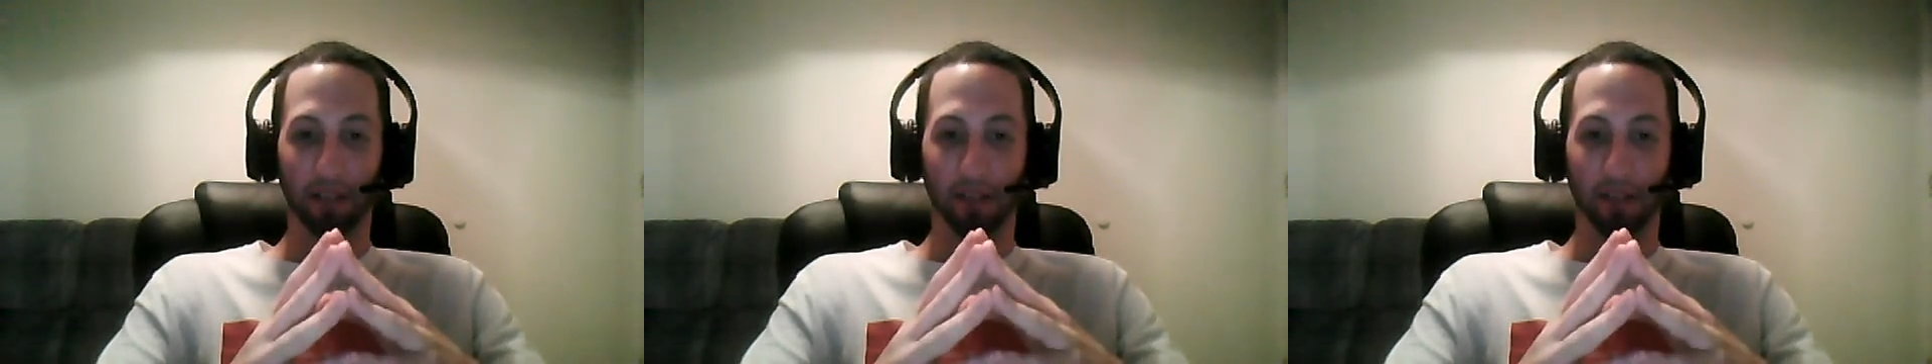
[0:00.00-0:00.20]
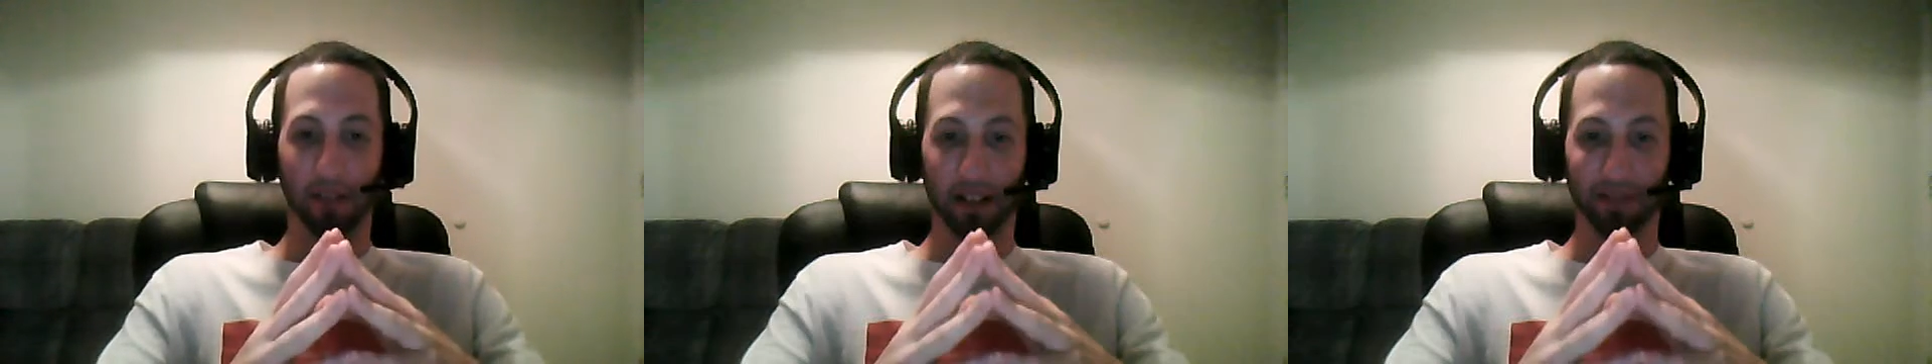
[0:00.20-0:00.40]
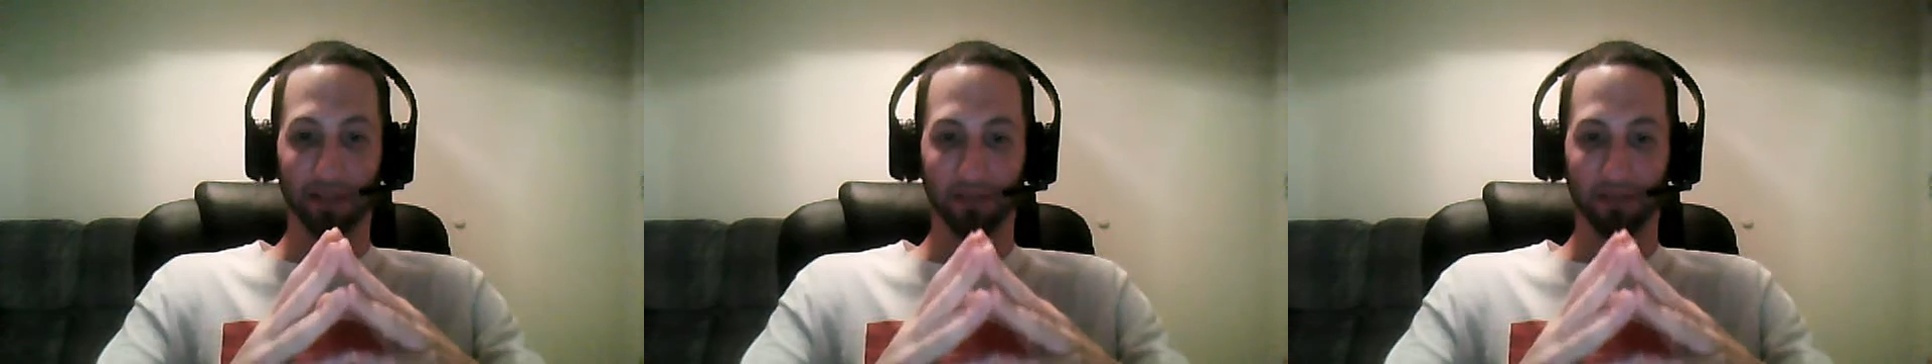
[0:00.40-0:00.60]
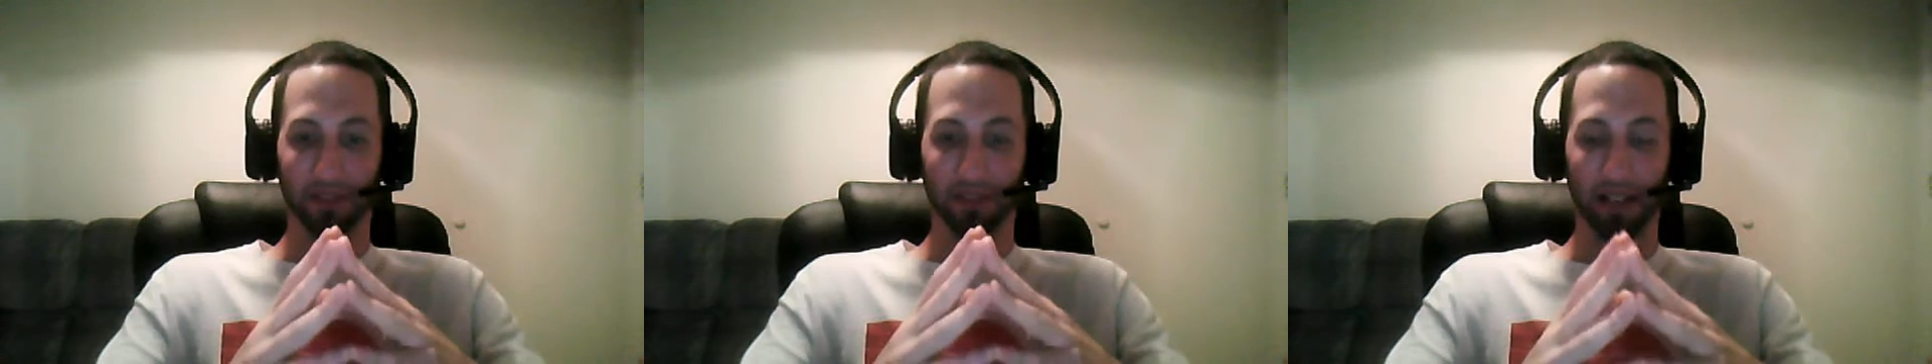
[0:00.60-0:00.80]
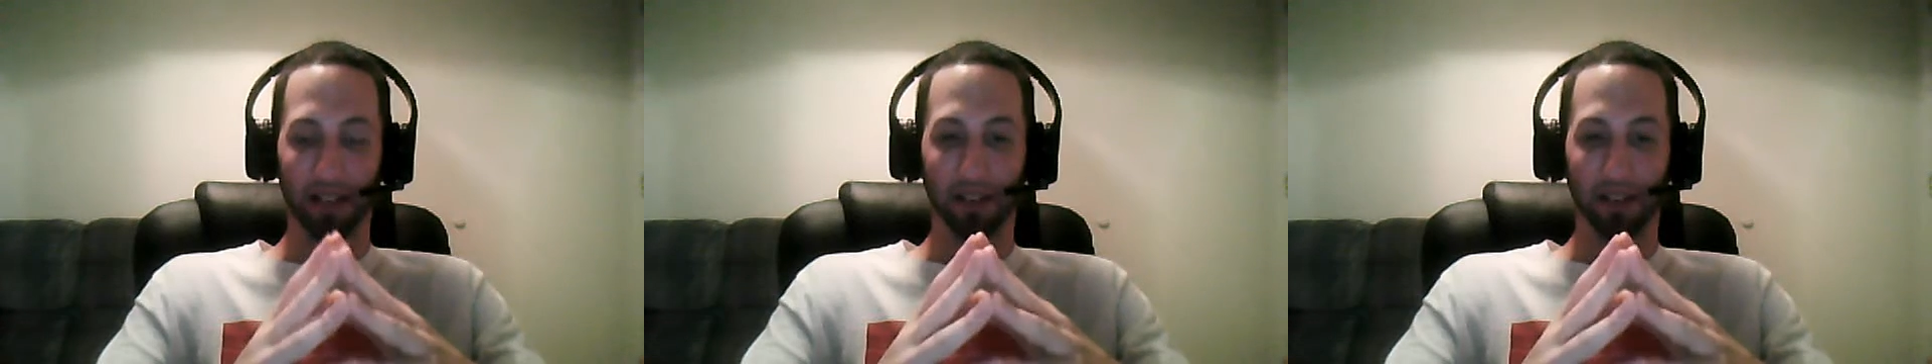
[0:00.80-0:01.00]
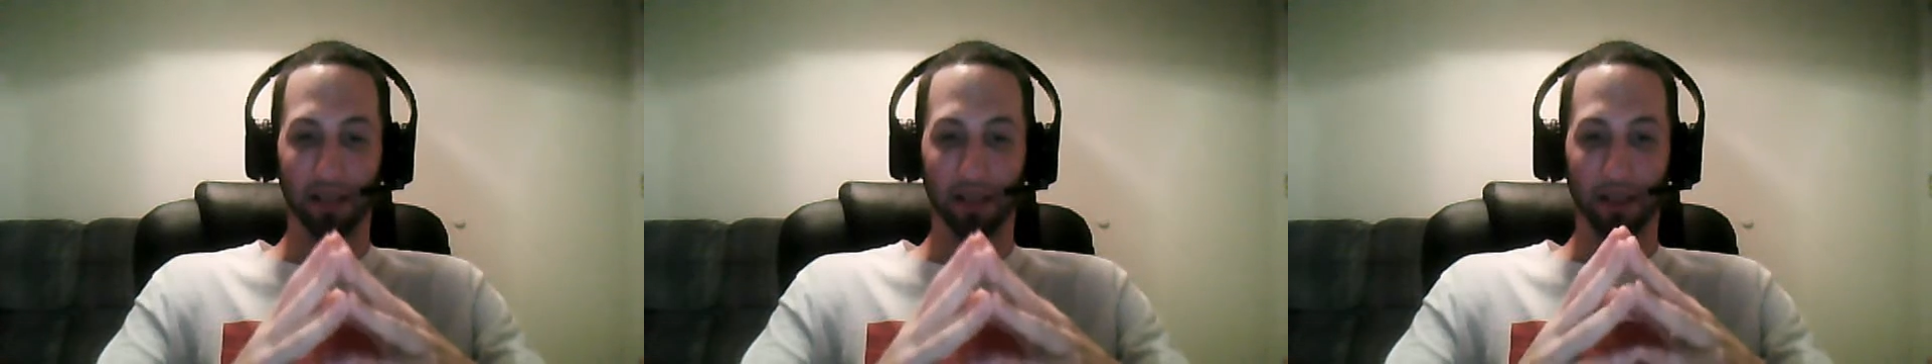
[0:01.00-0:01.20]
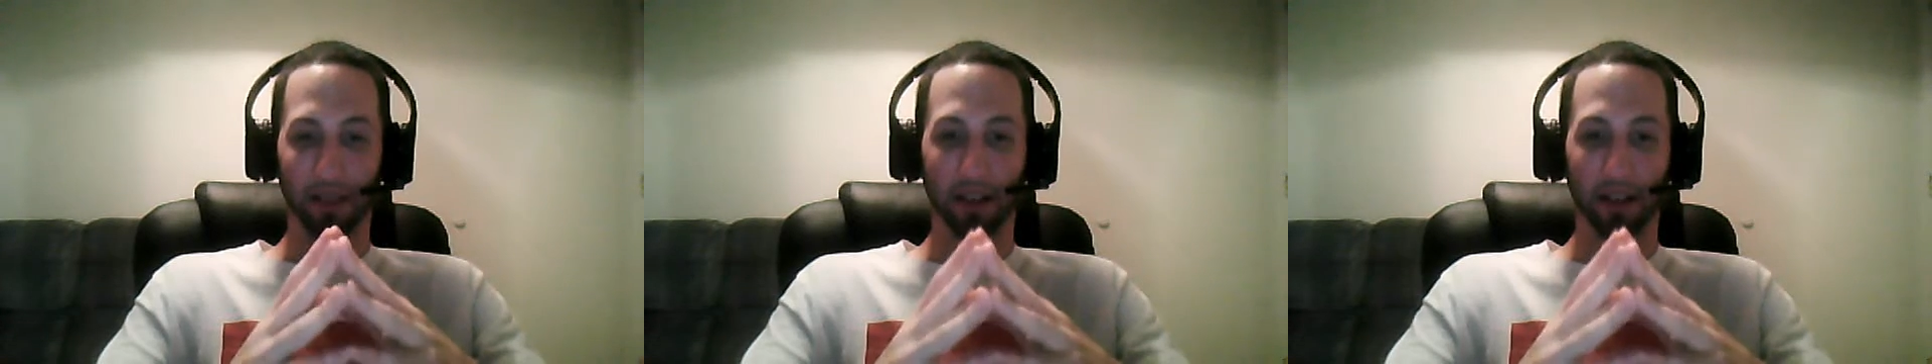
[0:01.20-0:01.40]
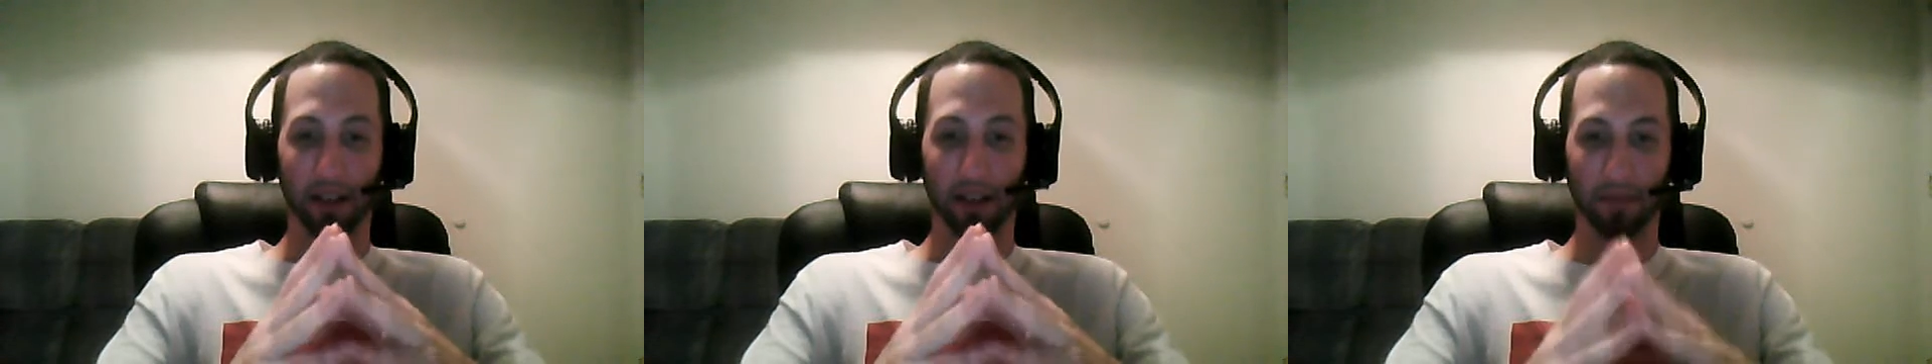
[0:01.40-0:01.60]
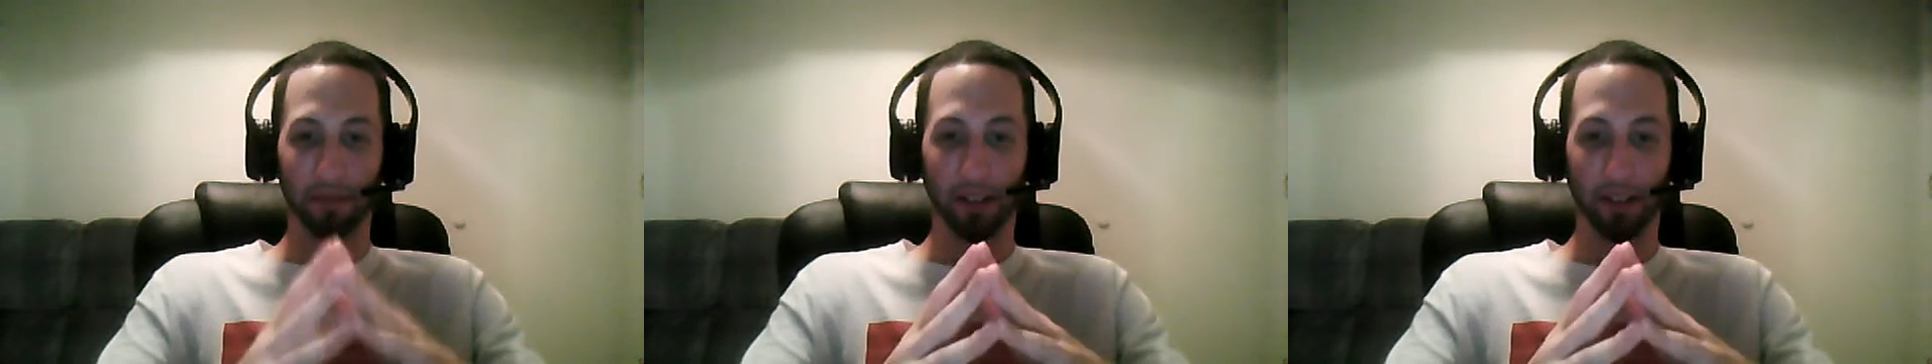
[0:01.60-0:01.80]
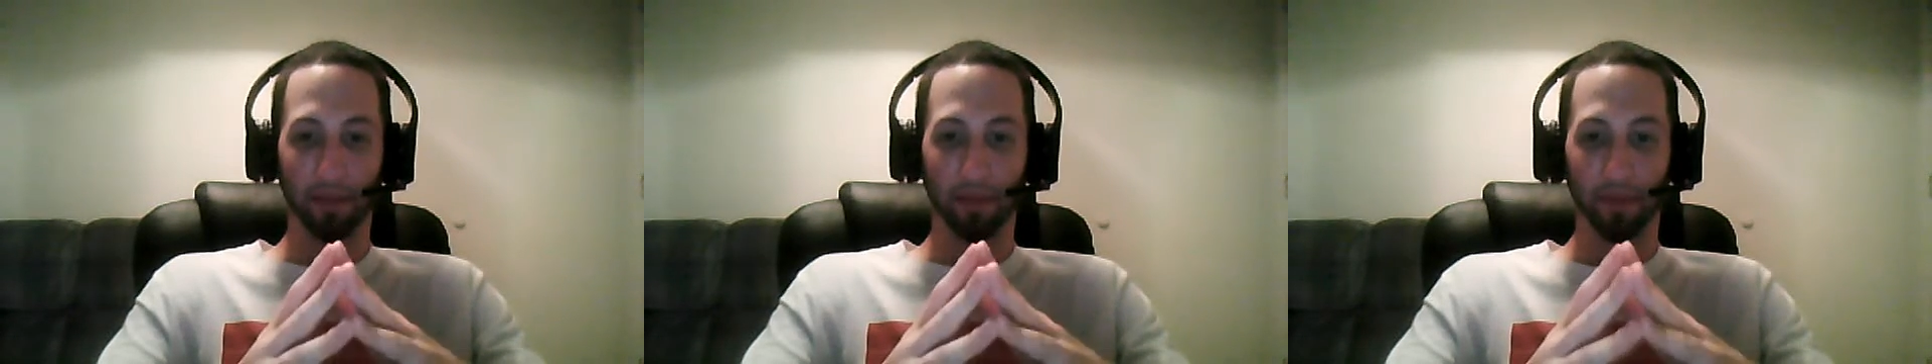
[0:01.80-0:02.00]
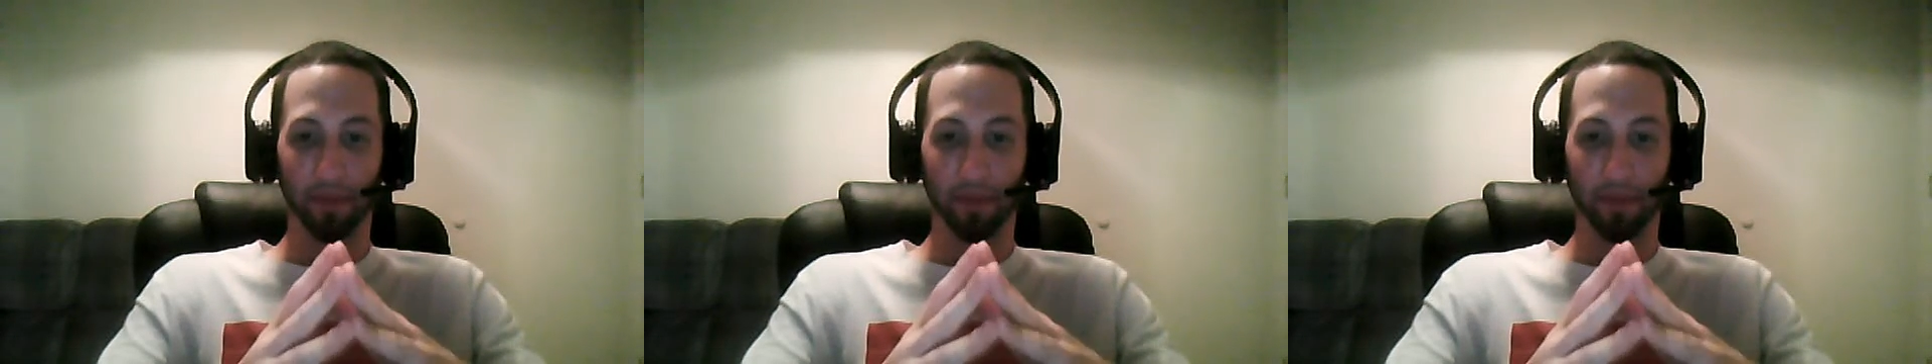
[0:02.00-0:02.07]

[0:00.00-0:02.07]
Fox News personality Mike Huckabee,